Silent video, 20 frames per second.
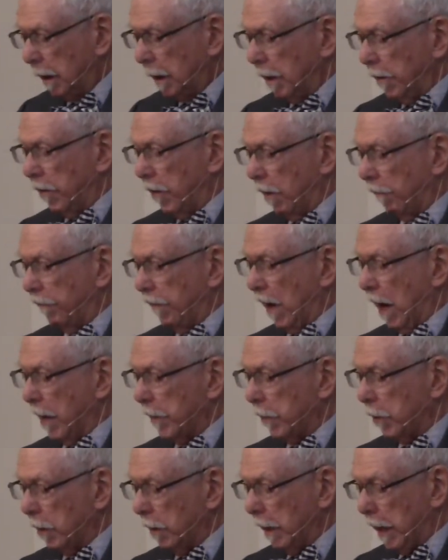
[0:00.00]
The
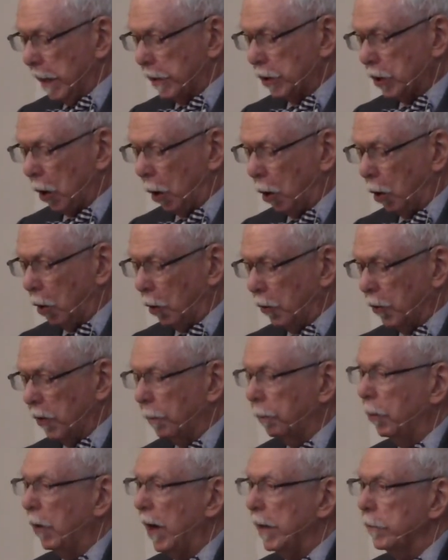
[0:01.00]
Father has called the
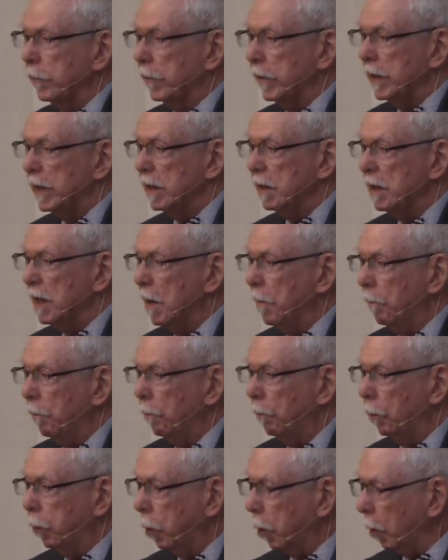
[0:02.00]
brethren
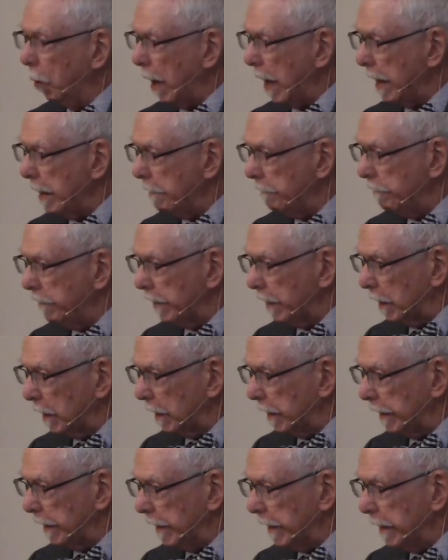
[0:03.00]

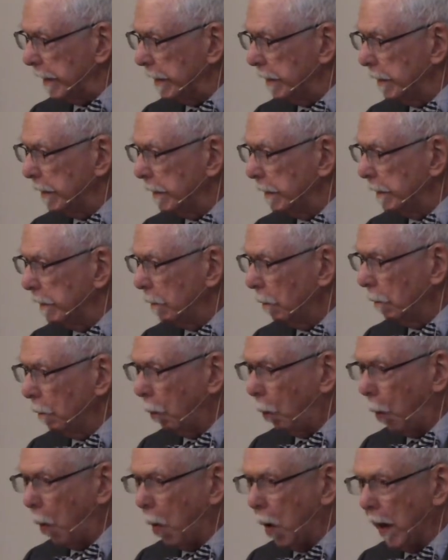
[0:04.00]
privately,
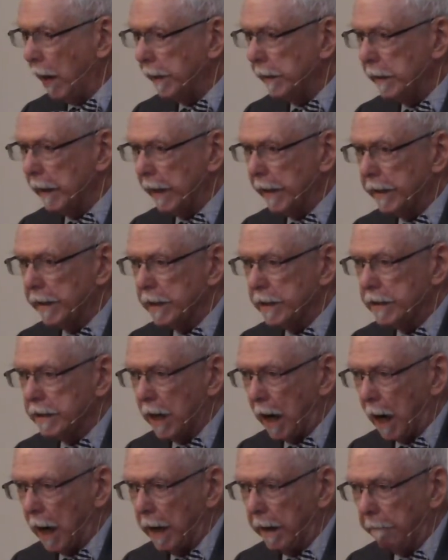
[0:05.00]
one at a
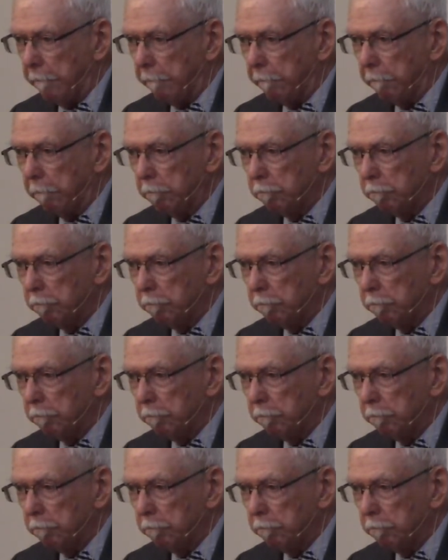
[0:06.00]
time.